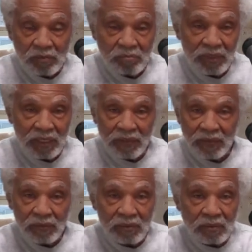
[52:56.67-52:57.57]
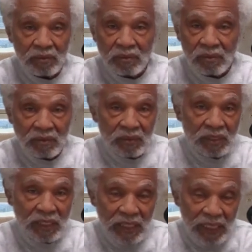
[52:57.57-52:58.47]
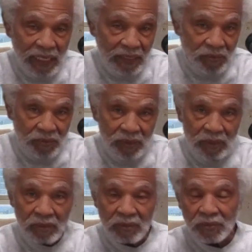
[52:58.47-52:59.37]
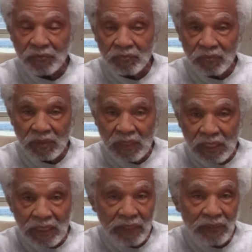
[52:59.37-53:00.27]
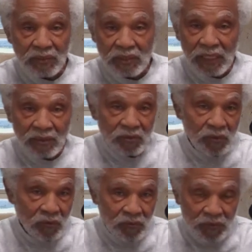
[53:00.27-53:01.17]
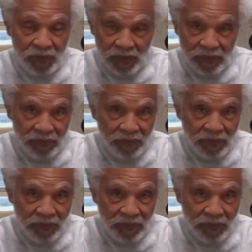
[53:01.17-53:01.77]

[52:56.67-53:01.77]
but they couldn't say that I had drugs. They couldn't say I drove drunk.